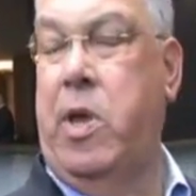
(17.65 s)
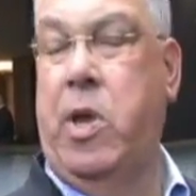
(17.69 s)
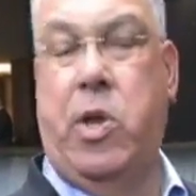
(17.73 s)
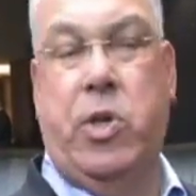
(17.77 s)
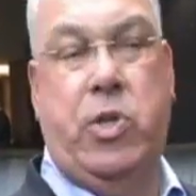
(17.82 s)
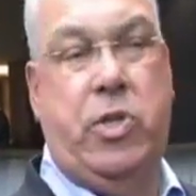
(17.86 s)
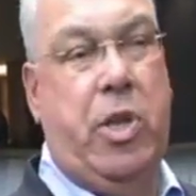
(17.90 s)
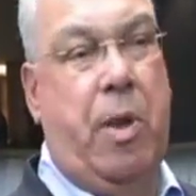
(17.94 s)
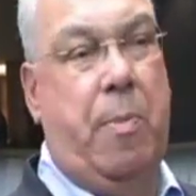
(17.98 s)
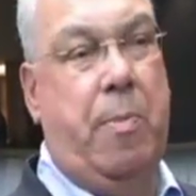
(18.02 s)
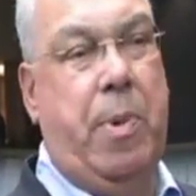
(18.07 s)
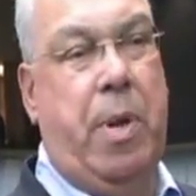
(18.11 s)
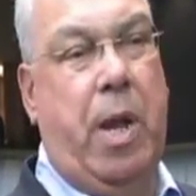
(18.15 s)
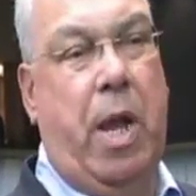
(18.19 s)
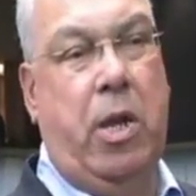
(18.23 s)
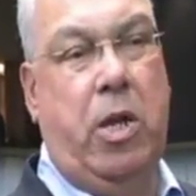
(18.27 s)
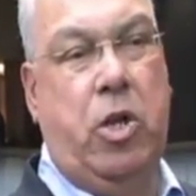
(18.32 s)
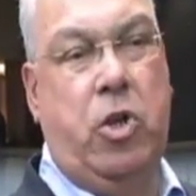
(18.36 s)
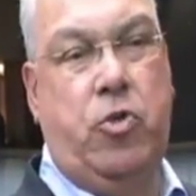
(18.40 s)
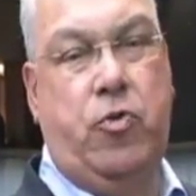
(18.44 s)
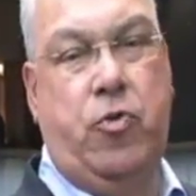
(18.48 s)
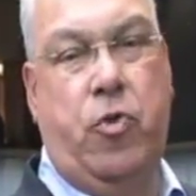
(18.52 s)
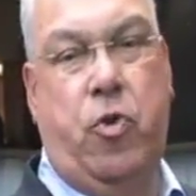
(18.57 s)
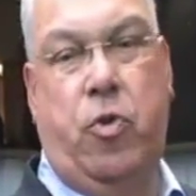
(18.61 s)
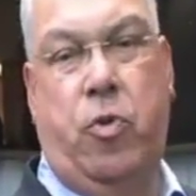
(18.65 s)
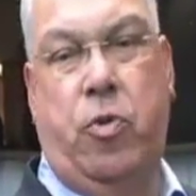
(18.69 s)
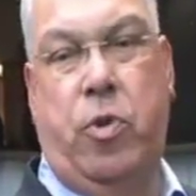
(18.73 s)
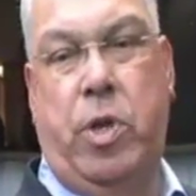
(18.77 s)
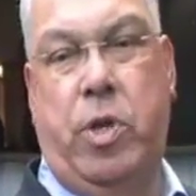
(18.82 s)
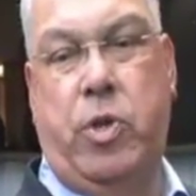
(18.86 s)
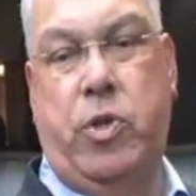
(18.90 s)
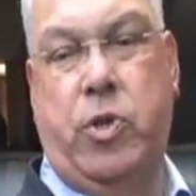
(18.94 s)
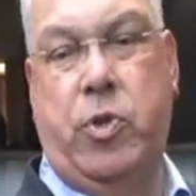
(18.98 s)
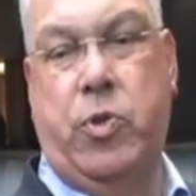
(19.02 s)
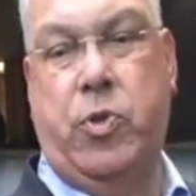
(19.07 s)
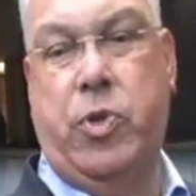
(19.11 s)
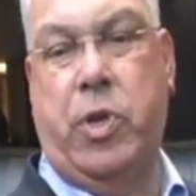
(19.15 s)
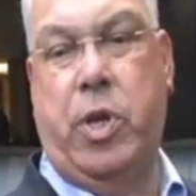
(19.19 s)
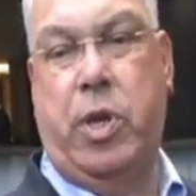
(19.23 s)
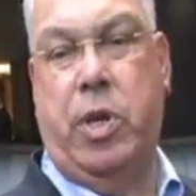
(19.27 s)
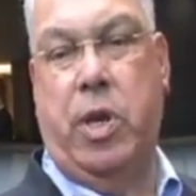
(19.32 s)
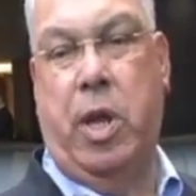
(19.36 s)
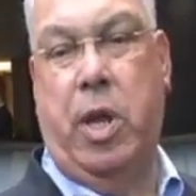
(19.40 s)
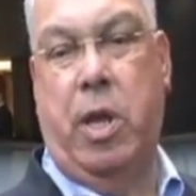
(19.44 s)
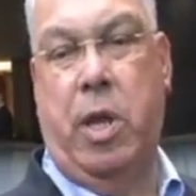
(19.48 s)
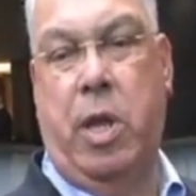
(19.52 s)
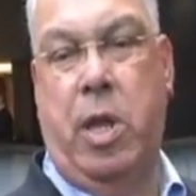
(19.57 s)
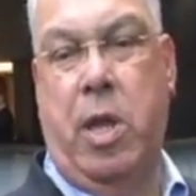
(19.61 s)
some gun control issues, and
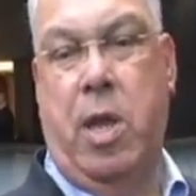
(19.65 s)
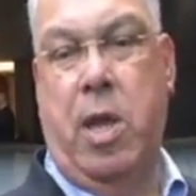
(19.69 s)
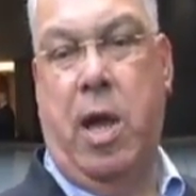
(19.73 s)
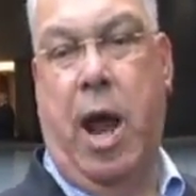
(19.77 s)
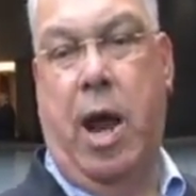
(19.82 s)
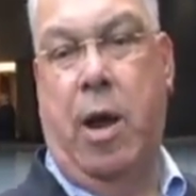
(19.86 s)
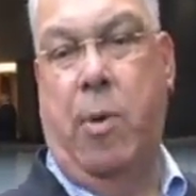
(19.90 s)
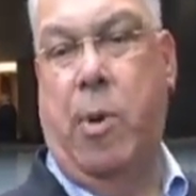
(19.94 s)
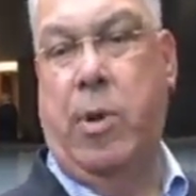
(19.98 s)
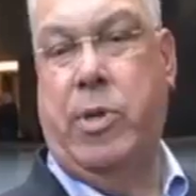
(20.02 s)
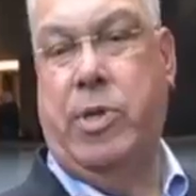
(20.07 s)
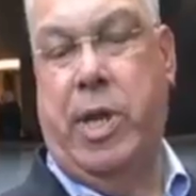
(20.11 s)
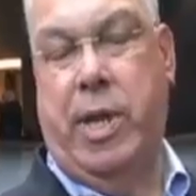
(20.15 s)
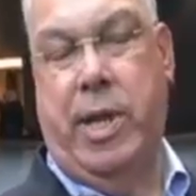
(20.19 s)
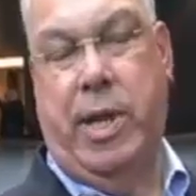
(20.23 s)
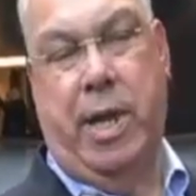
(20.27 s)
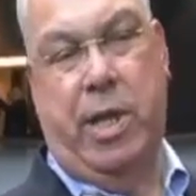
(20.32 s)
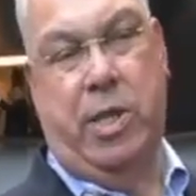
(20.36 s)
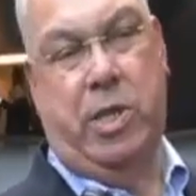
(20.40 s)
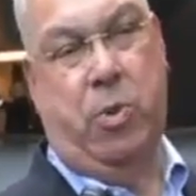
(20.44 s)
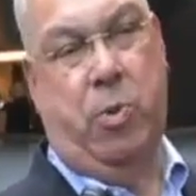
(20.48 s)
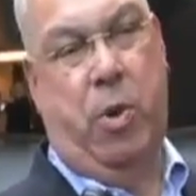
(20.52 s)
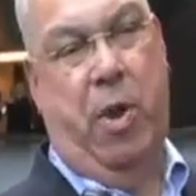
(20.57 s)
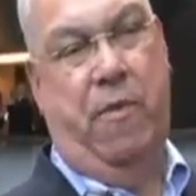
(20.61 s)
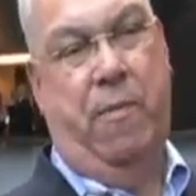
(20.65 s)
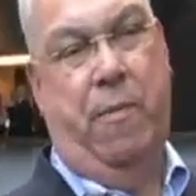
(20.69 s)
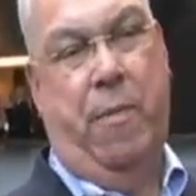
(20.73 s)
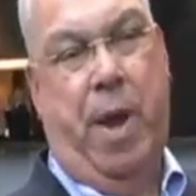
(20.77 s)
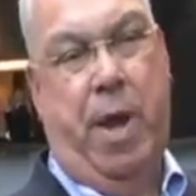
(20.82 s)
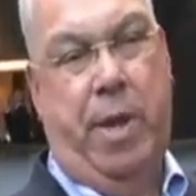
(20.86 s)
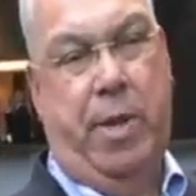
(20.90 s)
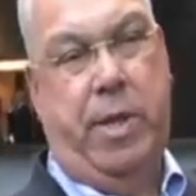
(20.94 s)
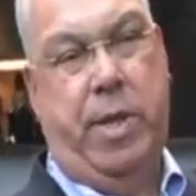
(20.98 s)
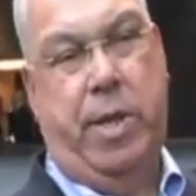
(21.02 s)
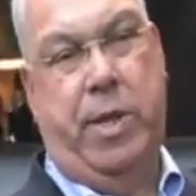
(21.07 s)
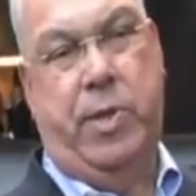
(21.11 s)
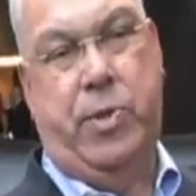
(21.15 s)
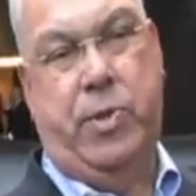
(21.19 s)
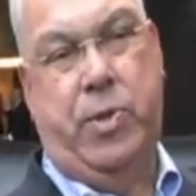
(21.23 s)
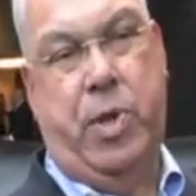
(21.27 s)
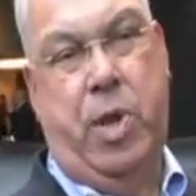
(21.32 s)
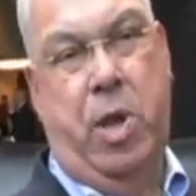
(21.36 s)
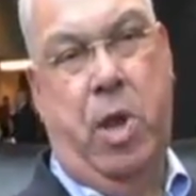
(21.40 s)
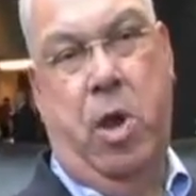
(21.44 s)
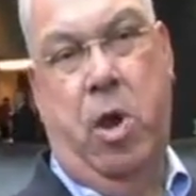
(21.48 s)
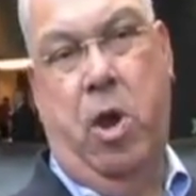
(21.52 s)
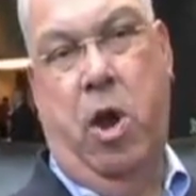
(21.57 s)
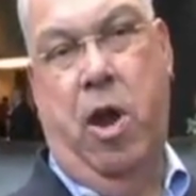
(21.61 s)
I don't want to take guns away from hunters
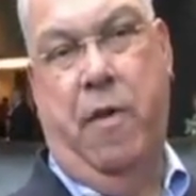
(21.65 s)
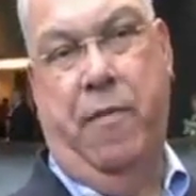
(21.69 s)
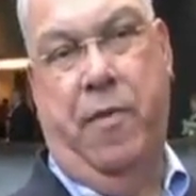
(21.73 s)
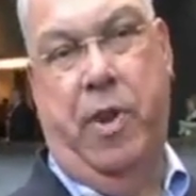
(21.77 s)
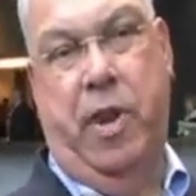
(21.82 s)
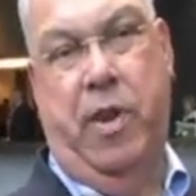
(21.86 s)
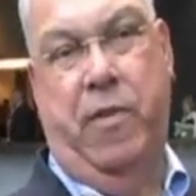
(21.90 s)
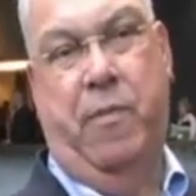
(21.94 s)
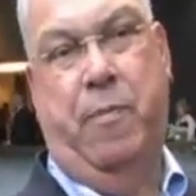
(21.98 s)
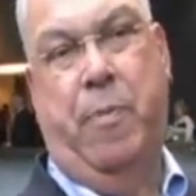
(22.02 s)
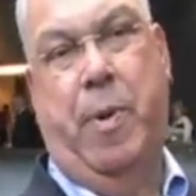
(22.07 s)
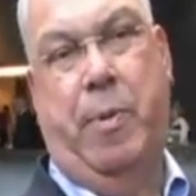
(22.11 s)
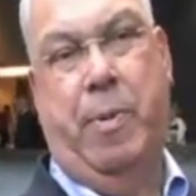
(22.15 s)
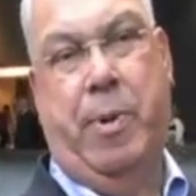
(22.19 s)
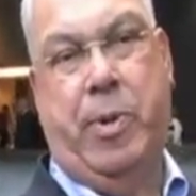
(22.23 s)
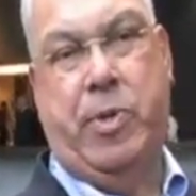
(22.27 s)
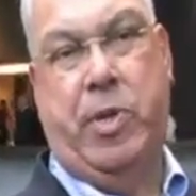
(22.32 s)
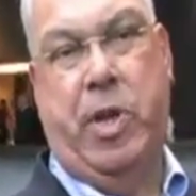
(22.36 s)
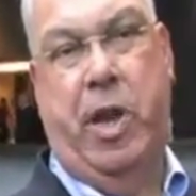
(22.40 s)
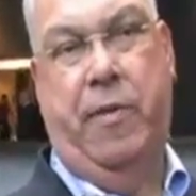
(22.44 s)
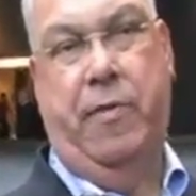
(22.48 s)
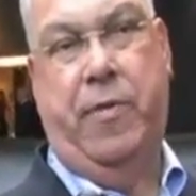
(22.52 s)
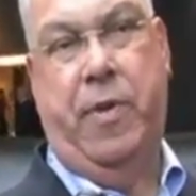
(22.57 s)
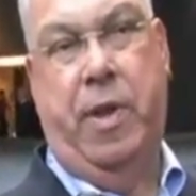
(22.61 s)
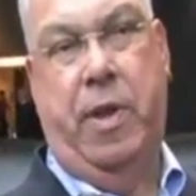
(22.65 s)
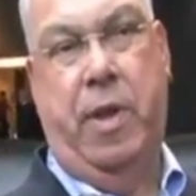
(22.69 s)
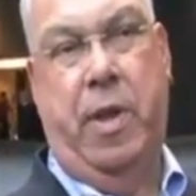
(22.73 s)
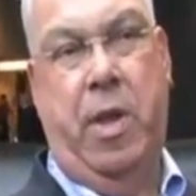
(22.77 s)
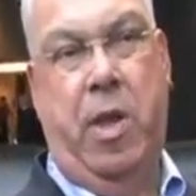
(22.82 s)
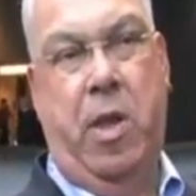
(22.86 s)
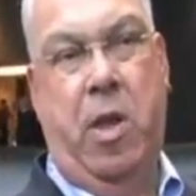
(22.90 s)
if you need it for public safety,